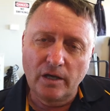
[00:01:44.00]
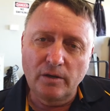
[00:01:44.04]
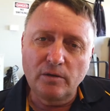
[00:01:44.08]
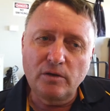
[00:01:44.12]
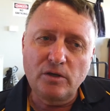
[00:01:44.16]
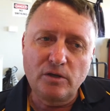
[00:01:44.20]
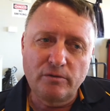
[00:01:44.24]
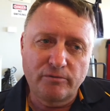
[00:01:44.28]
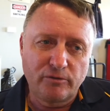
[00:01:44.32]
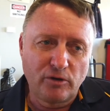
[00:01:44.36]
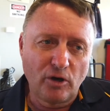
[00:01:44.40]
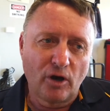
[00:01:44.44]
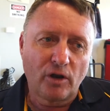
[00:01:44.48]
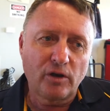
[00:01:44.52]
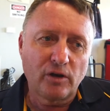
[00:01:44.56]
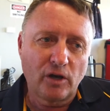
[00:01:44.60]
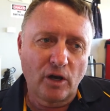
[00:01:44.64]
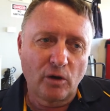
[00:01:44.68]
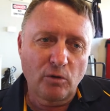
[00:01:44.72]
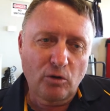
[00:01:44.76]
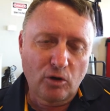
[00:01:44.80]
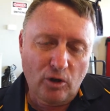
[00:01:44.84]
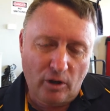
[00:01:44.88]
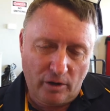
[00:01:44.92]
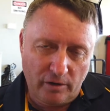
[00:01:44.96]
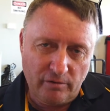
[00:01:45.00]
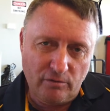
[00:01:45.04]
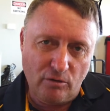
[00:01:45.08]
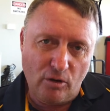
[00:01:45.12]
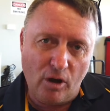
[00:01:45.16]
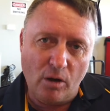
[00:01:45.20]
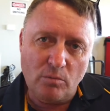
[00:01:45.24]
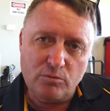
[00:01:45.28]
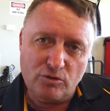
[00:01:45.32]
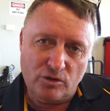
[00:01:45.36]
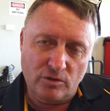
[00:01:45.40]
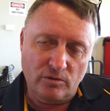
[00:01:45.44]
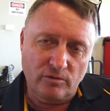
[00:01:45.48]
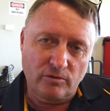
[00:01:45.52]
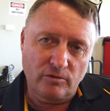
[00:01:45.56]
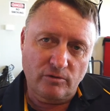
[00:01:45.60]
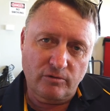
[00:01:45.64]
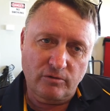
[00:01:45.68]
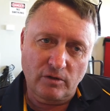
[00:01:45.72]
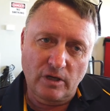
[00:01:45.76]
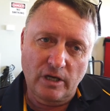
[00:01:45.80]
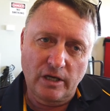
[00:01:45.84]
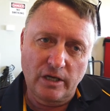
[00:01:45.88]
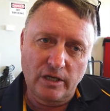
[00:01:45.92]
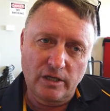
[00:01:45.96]
You've got a lot of options.
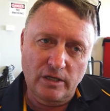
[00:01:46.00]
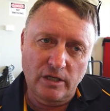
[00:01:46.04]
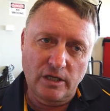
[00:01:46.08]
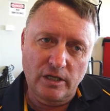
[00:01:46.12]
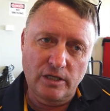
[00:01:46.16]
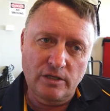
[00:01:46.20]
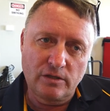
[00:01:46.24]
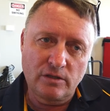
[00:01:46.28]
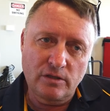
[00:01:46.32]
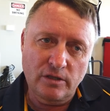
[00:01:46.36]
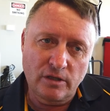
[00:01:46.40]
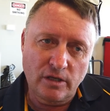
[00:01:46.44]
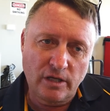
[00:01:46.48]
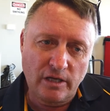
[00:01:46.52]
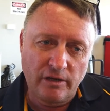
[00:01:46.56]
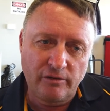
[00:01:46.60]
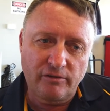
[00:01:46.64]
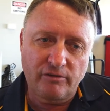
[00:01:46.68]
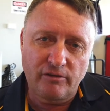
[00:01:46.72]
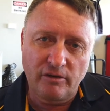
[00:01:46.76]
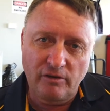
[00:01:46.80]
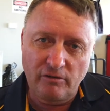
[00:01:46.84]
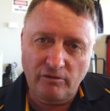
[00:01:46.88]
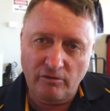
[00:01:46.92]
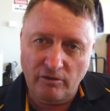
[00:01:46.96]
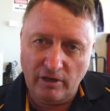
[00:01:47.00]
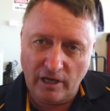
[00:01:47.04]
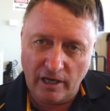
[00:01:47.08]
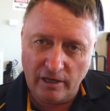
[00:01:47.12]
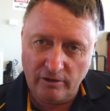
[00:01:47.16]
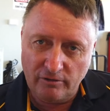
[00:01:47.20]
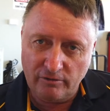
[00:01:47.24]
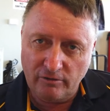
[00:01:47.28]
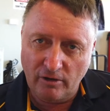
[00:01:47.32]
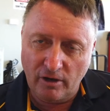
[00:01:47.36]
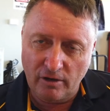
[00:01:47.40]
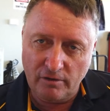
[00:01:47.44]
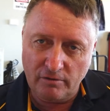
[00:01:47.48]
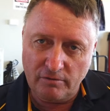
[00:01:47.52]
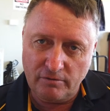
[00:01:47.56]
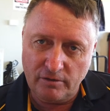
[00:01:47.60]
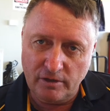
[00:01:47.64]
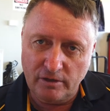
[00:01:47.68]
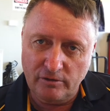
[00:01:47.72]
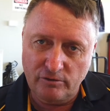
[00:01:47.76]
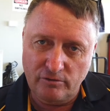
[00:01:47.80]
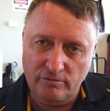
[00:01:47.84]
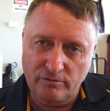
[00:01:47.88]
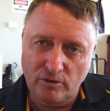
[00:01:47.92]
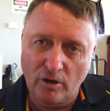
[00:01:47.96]
In the SCCA side of
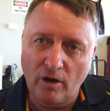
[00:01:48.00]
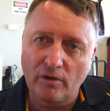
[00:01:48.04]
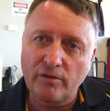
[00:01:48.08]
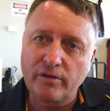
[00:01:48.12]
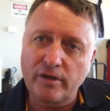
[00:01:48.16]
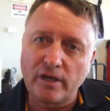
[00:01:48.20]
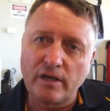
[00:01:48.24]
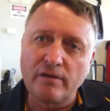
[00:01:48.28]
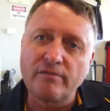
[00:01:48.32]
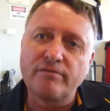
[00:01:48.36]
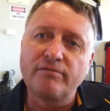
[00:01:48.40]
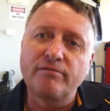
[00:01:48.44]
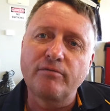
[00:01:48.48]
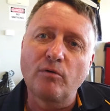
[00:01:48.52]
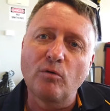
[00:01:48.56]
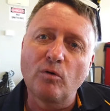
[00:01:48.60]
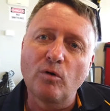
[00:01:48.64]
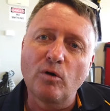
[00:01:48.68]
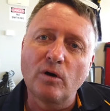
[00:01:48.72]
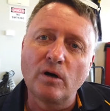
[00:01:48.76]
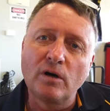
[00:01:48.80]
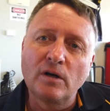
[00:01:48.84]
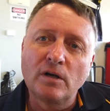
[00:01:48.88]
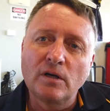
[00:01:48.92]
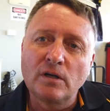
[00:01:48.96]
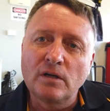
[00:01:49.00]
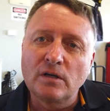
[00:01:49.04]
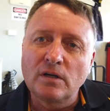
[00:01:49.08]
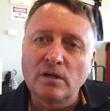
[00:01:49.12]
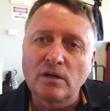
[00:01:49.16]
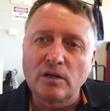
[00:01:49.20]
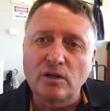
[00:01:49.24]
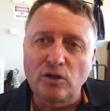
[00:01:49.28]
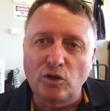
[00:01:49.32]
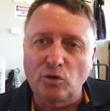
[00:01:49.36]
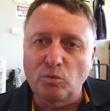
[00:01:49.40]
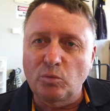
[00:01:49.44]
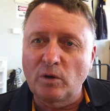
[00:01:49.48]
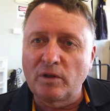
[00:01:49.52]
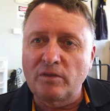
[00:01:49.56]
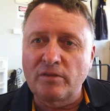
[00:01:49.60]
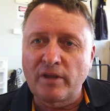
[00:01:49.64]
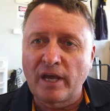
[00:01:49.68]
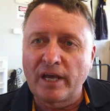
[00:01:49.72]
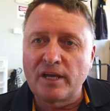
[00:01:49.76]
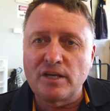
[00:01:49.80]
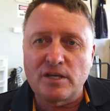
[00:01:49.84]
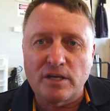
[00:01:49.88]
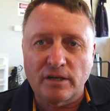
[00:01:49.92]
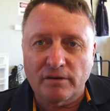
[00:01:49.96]
things, you've got the F4, you
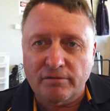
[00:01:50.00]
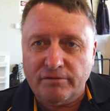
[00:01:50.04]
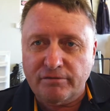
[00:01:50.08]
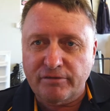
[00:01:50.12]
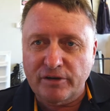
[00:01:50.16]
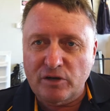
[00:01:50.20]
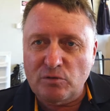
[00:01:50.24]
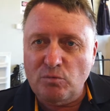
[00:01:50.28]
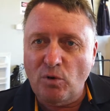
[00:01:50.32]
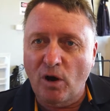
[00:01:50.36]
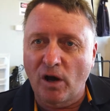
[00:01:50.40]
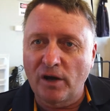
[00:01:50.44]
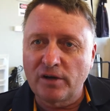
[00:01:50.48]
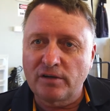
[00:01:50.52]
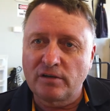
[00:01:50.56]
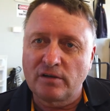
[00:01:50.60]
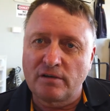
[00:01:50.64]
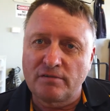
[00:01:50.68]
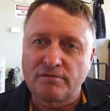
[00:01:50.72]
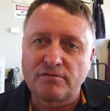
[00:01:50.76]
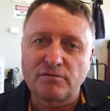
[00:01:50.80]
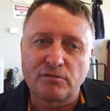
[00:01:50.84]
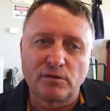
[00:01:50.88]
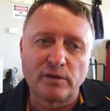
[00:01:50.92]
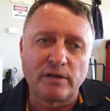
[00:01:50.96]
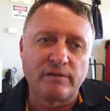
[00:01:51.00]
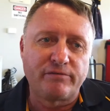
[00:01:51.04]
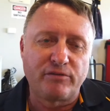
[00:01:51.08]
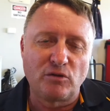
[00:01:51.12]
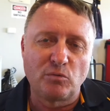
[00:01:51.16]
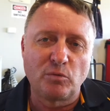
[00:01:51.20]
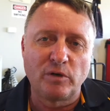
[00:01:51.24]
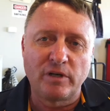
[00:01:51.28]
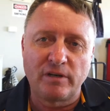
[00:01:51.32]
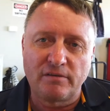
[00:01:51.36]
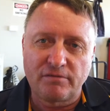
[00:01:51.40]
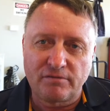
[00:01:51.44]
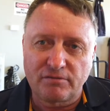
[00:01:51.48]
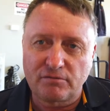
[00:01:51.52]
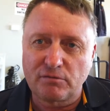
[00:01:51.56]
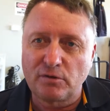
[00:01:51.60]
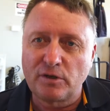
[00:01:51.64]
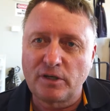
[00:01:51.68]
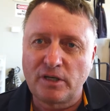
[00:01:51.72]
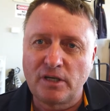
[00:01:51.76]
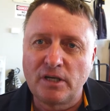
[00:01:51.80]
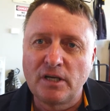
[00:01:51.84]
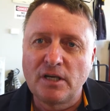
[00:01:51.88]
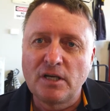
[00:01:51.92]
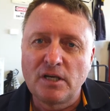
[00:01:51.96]
win that, you get a free ride in F3. If you win
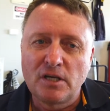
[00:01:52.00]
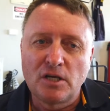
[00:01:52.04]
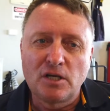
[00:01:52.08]
F3,